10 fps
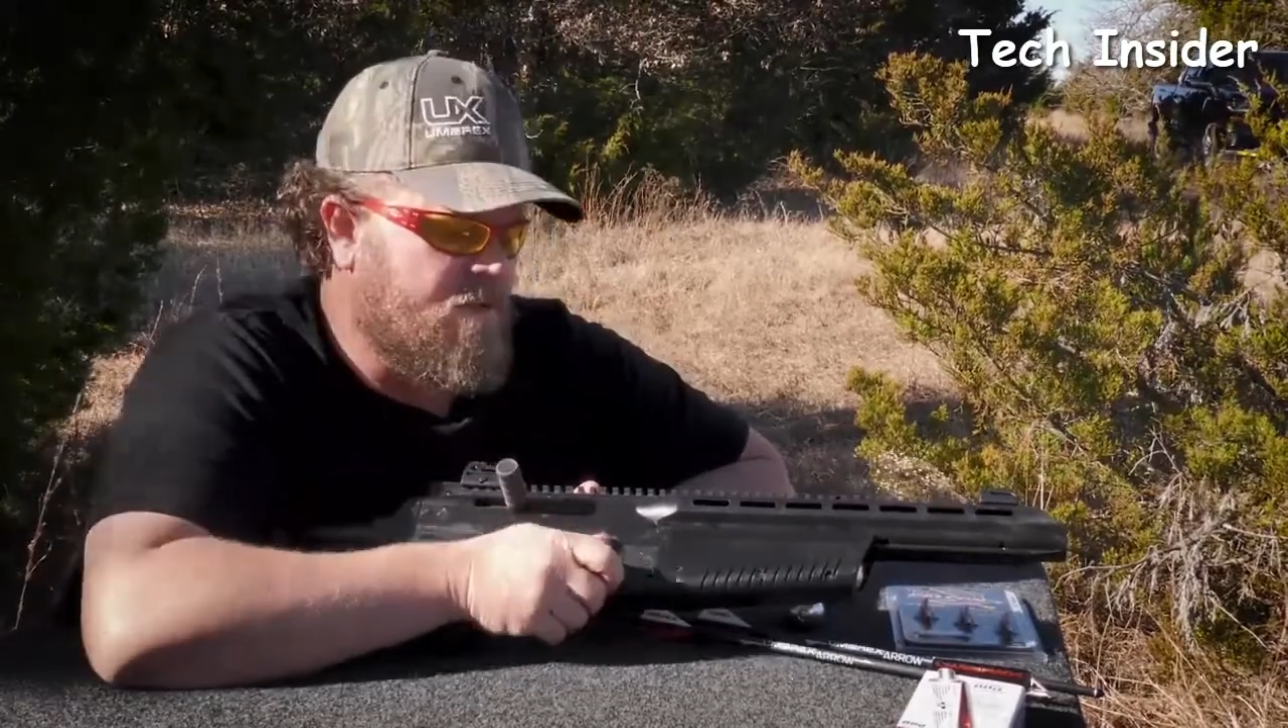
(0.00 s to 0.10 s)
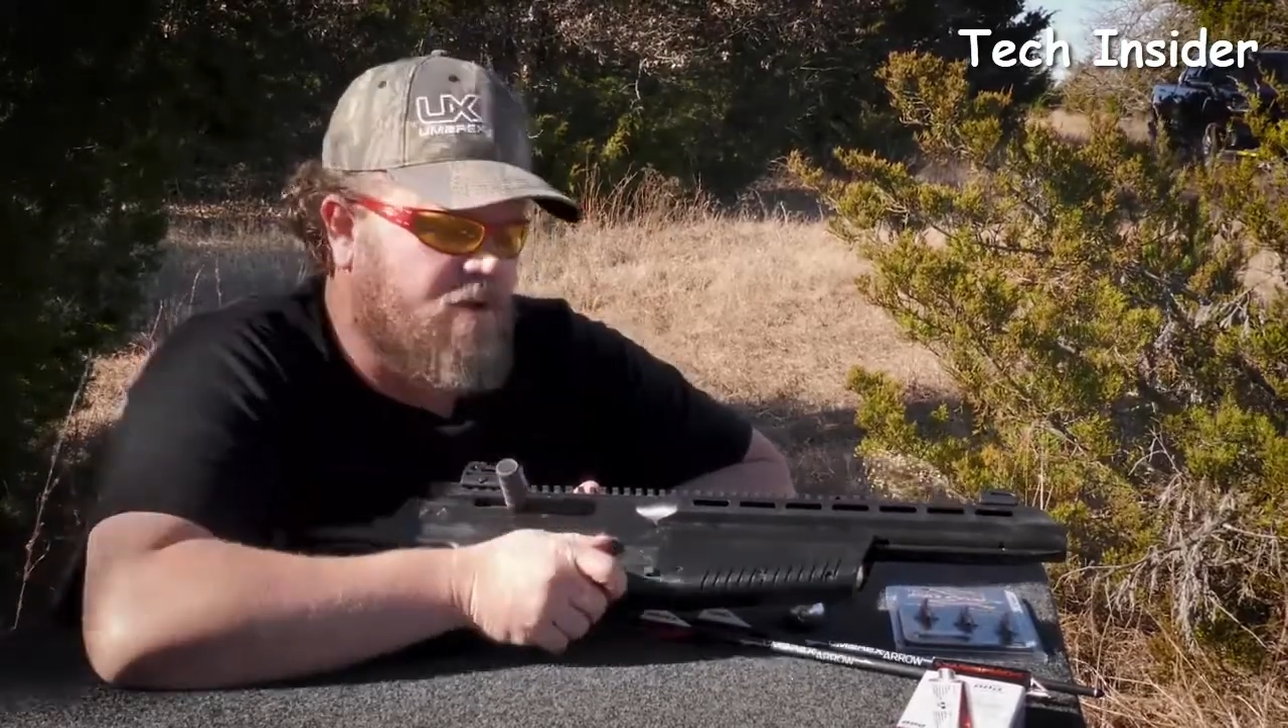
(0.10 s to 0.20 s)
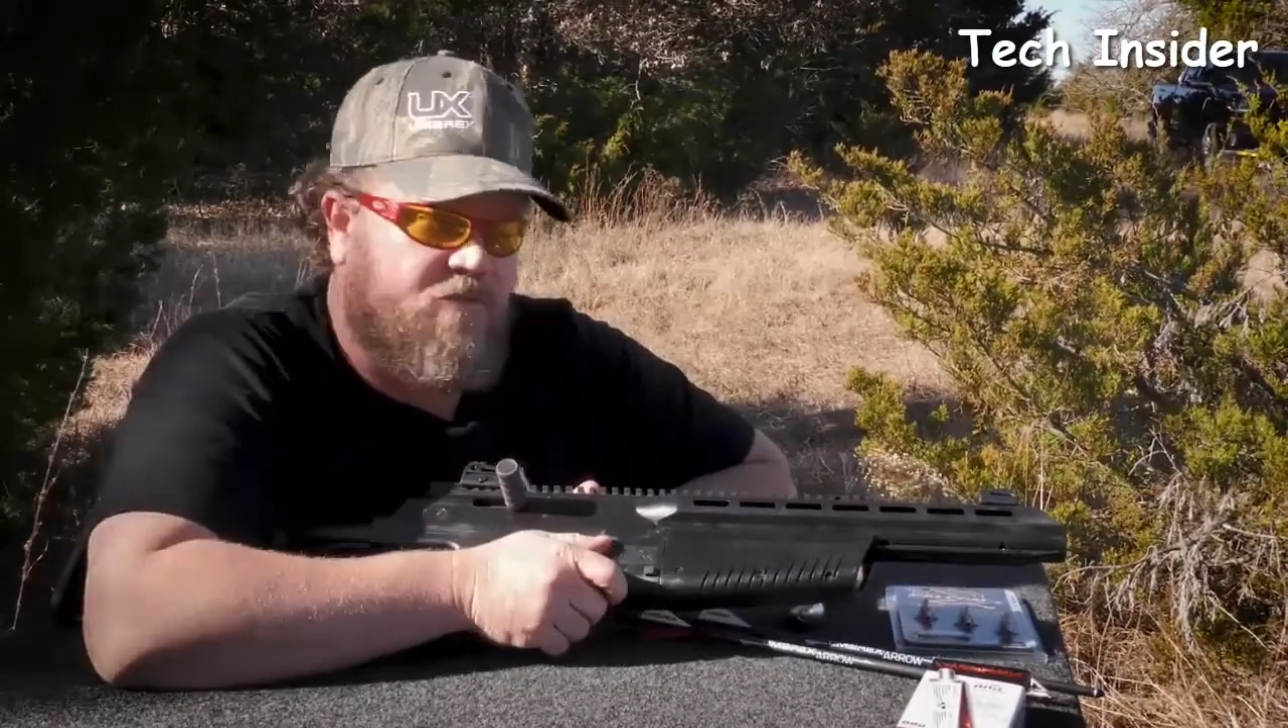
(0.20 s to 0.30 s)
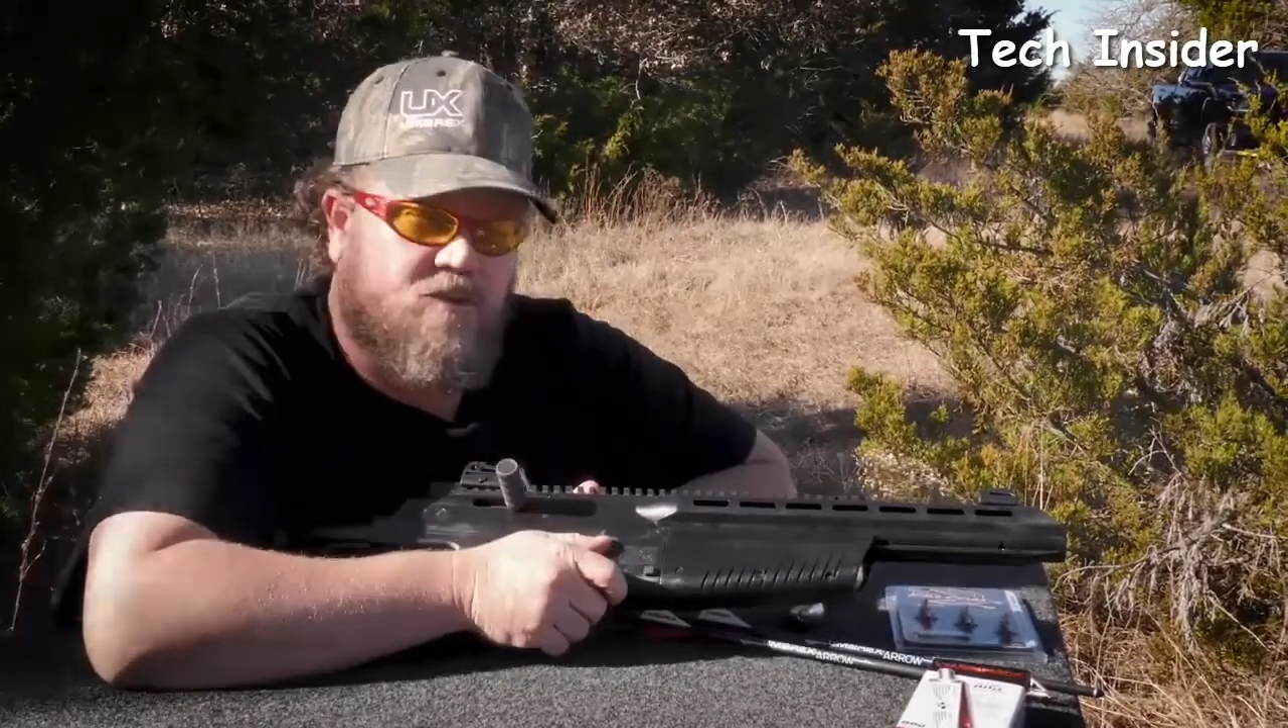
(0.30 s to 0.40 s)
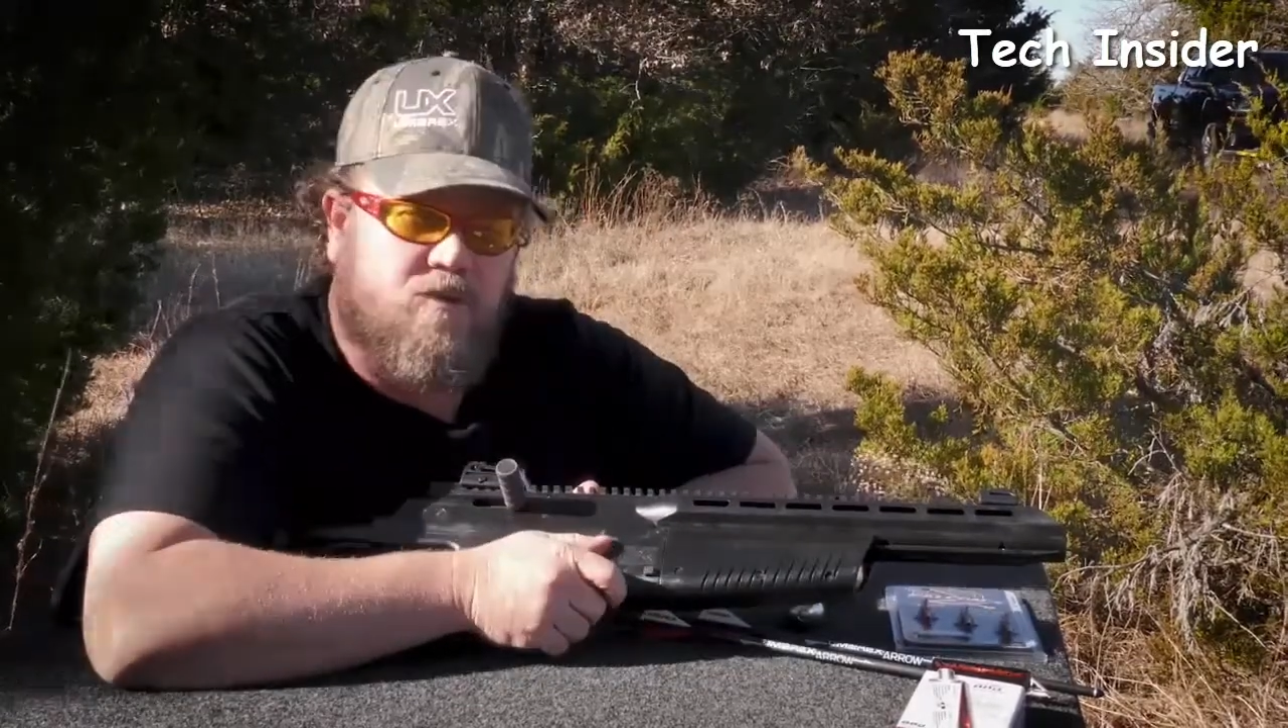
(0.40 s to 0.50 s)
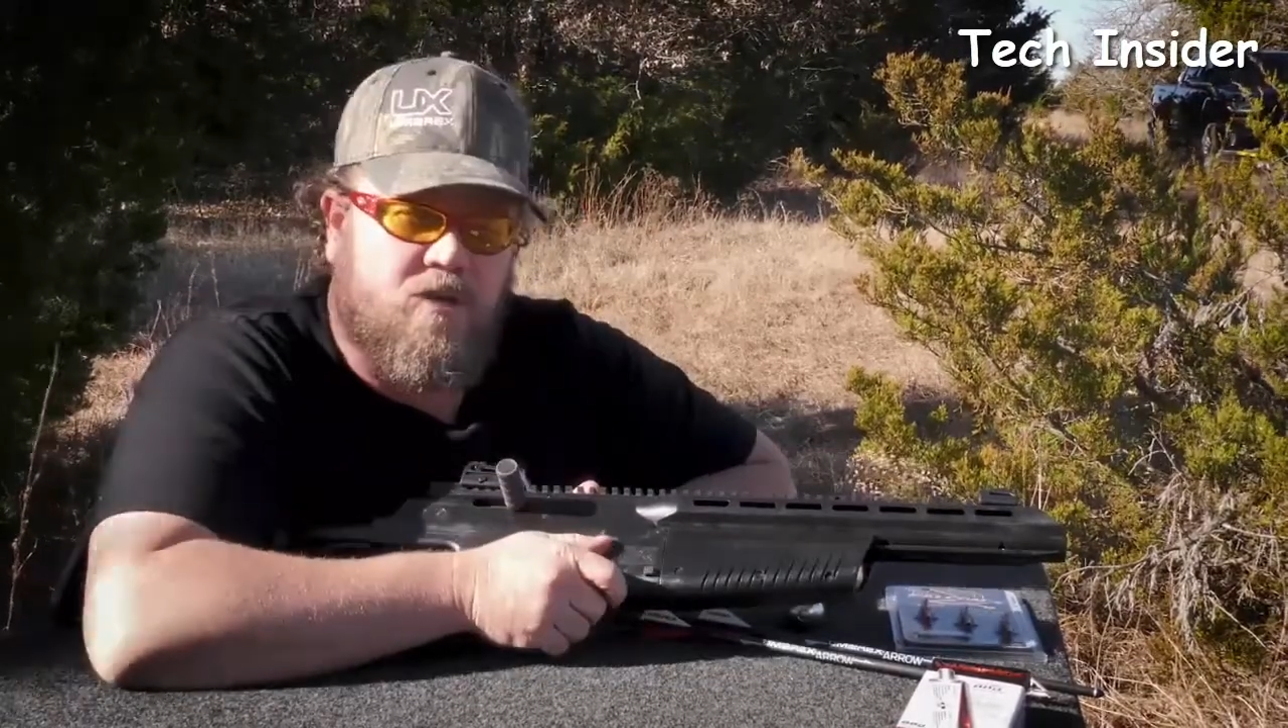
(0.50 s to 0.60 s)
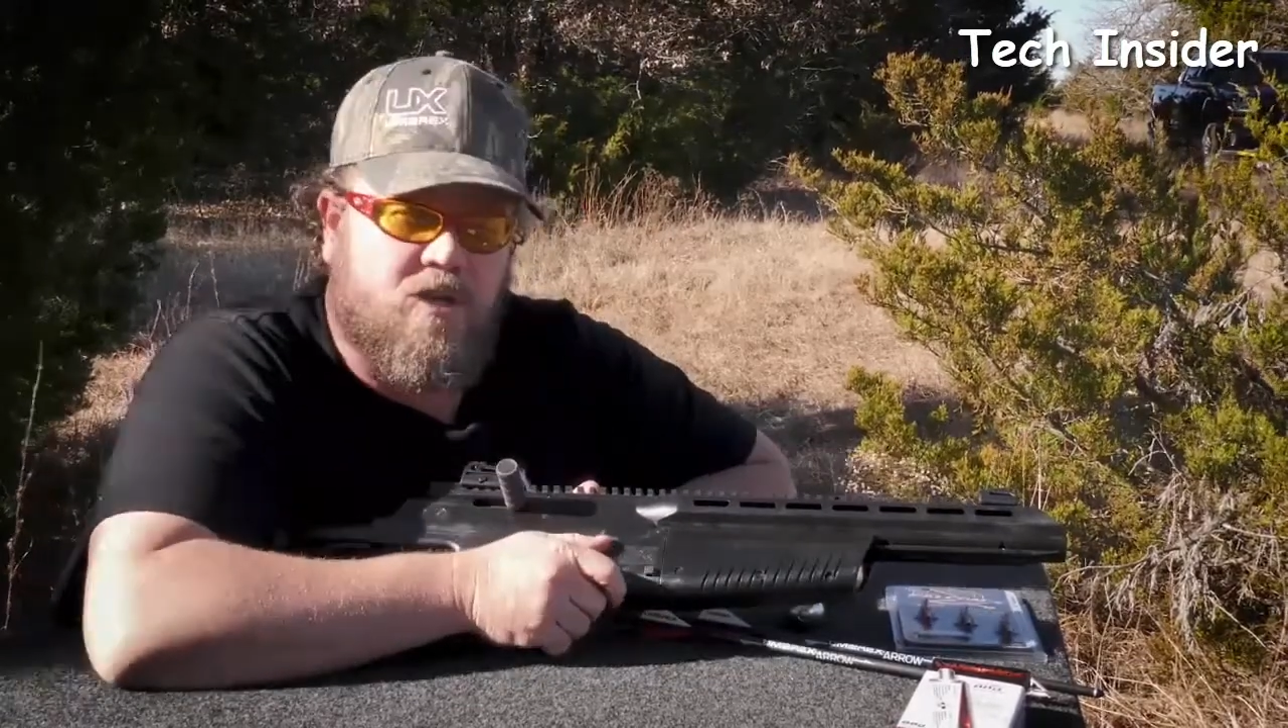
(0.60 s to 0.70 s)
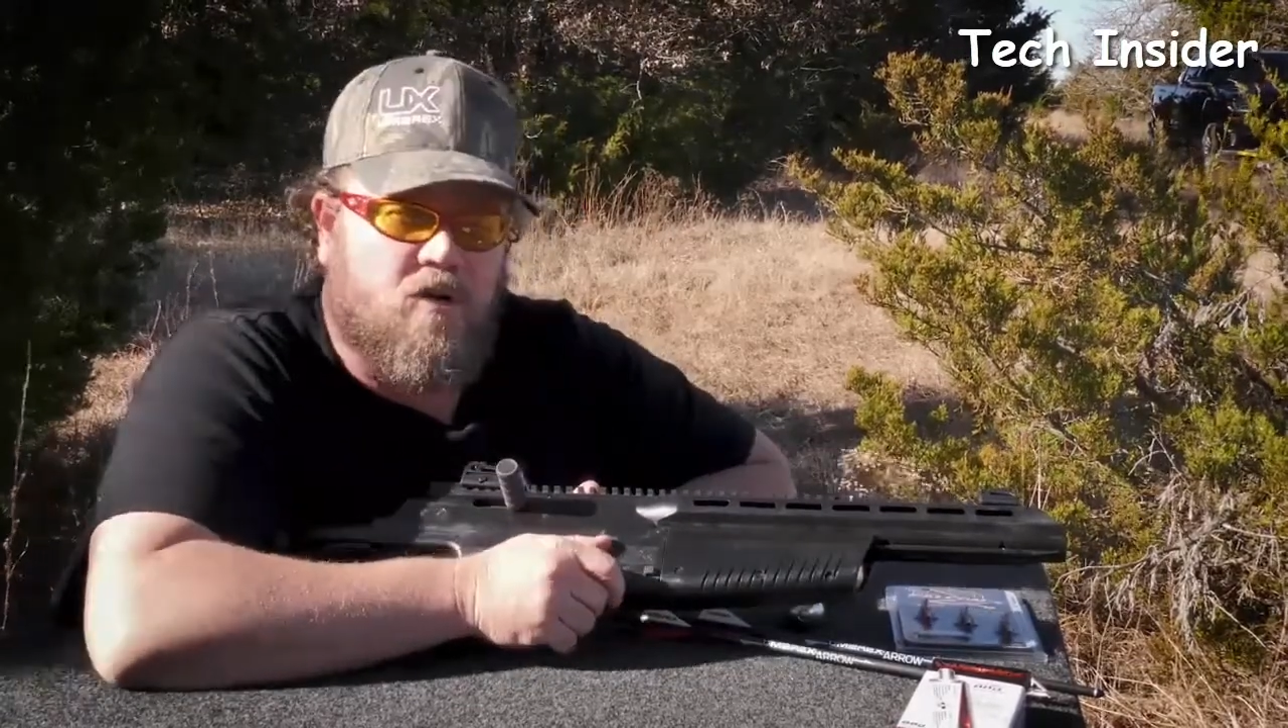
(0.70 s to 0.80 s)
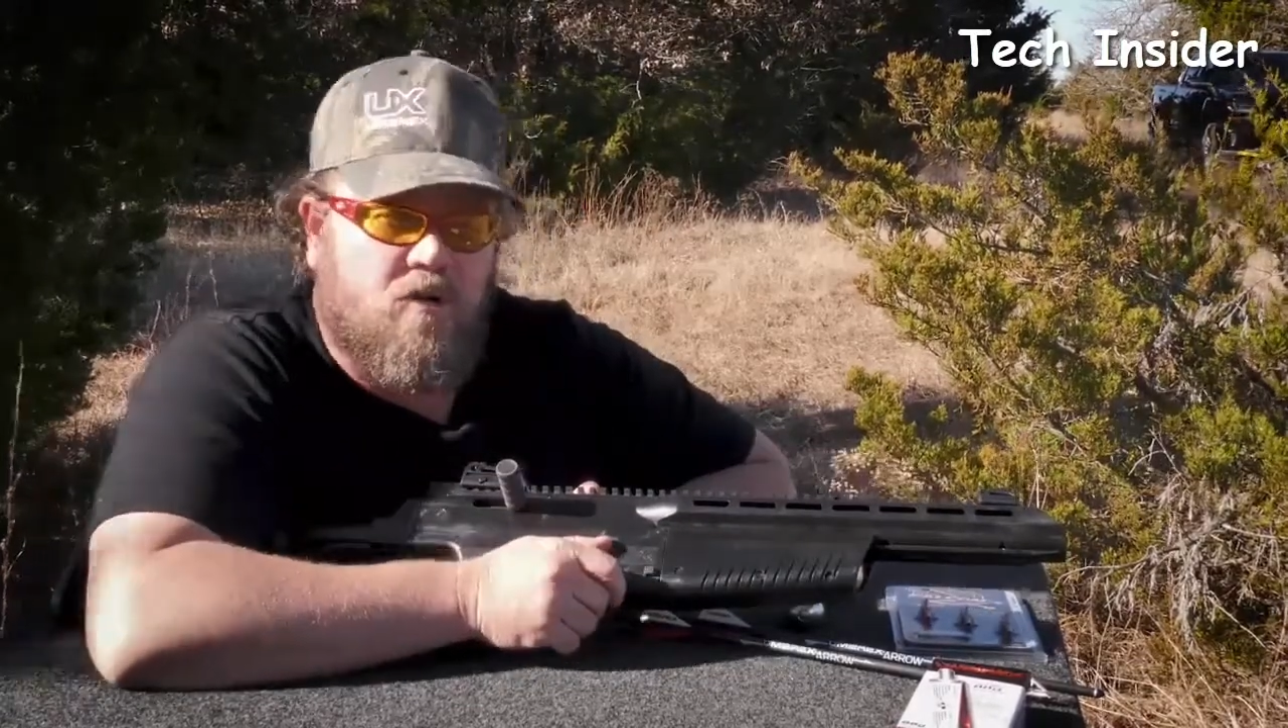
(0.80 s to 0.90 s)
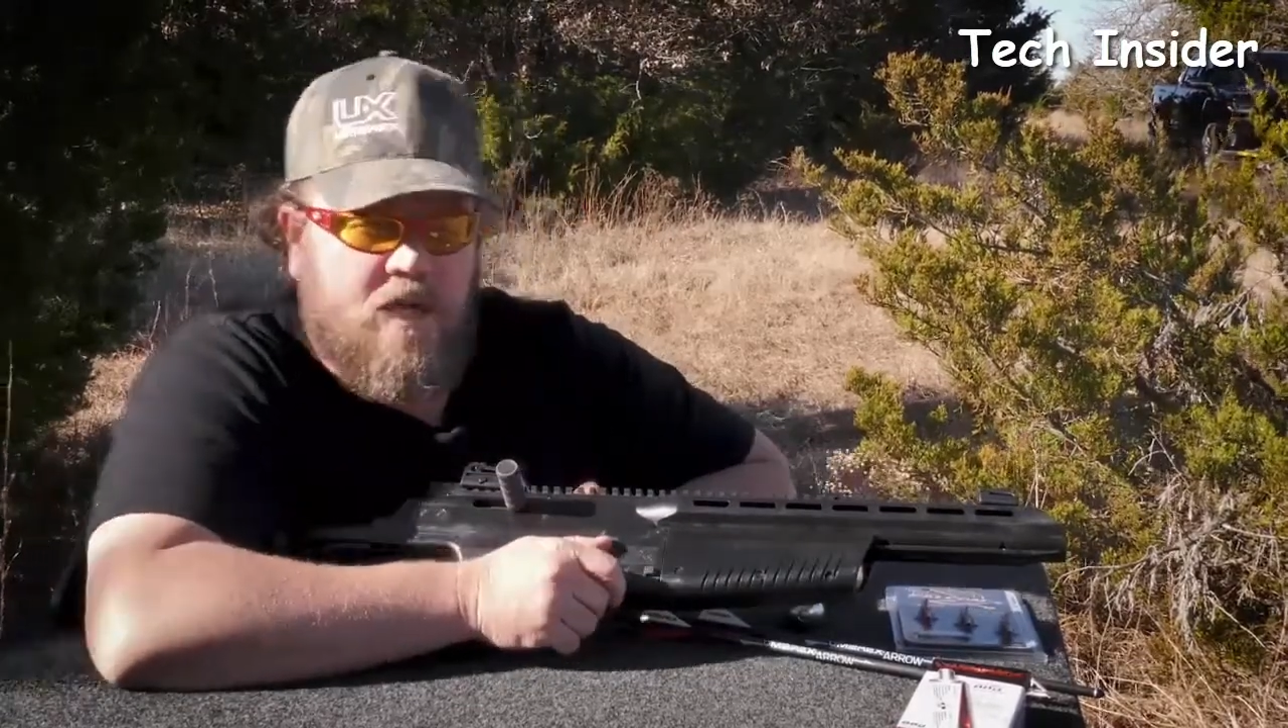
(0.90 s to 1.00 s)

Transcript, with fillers: but if it's really cold